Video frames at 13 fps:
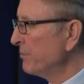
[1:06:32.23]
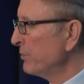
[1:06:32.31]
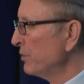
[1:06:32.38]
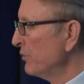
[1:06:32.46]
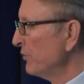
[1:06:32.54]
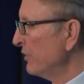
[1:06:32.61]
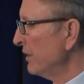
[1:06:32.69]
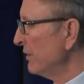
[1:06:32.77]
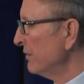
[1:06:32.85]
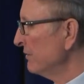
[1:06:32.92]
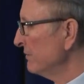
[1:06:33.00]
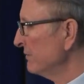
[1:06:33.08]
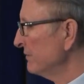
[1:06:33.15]
produced here.
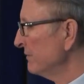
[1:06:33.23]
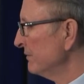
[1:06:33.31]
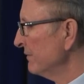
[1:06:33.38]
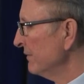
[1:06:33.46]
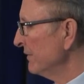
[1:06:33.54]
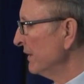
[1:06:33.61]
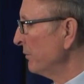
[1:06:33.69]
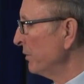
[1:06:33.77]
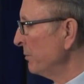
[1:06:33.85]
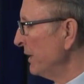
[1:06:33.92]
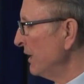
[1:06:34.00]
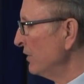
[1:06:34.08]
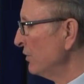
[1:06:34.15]
They will
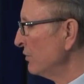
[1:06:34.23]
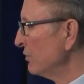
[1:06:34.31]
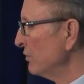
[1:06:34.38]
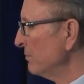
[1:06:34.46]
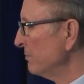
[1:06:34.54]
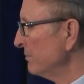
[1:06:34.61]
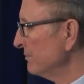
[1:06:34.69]
be on YouTube.